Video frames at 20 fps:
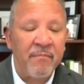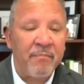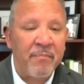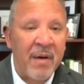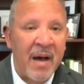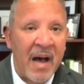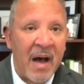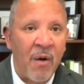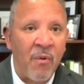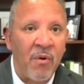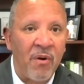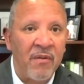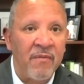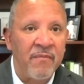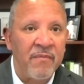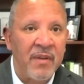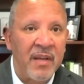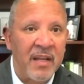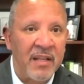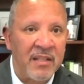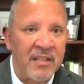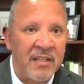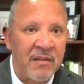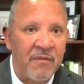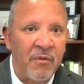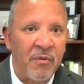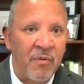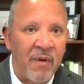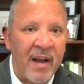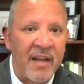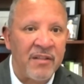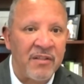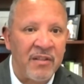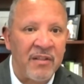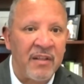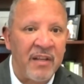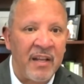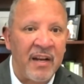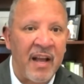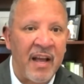power, and civil rights in
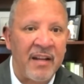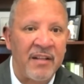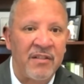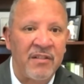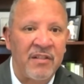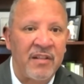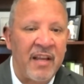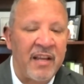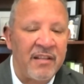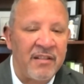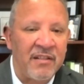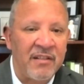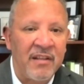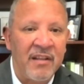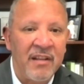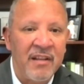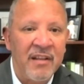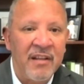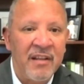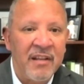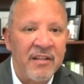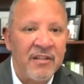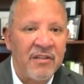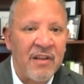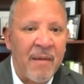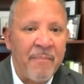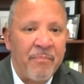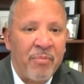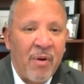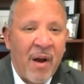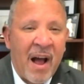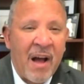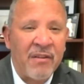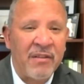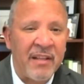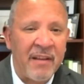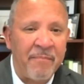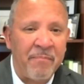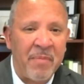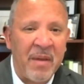the United States. So I'm proud
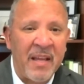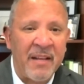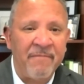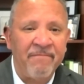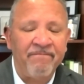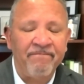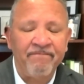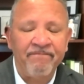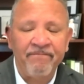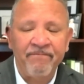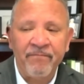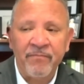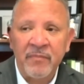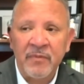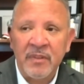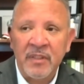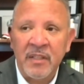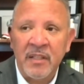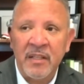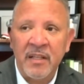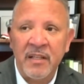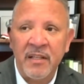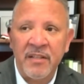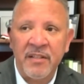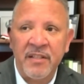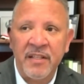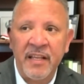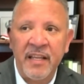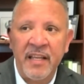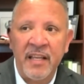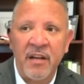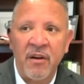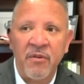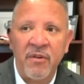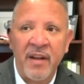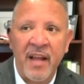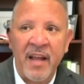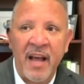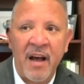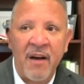to have been the
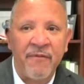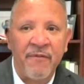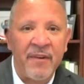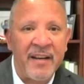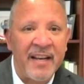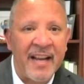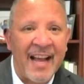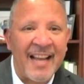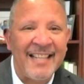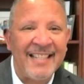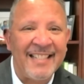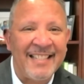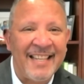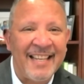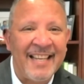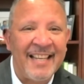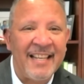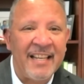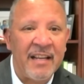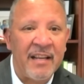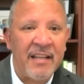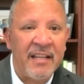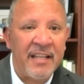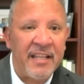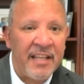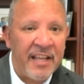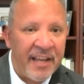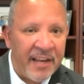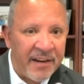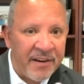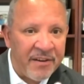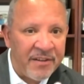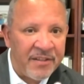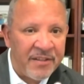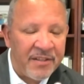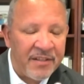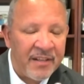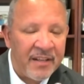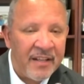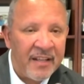CEO now for 19 years.
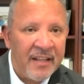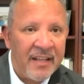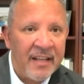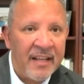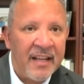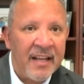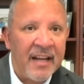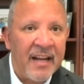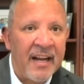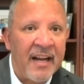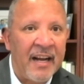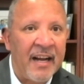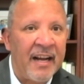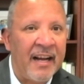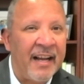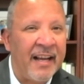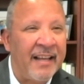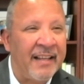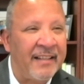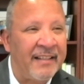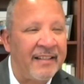Wow. Uh,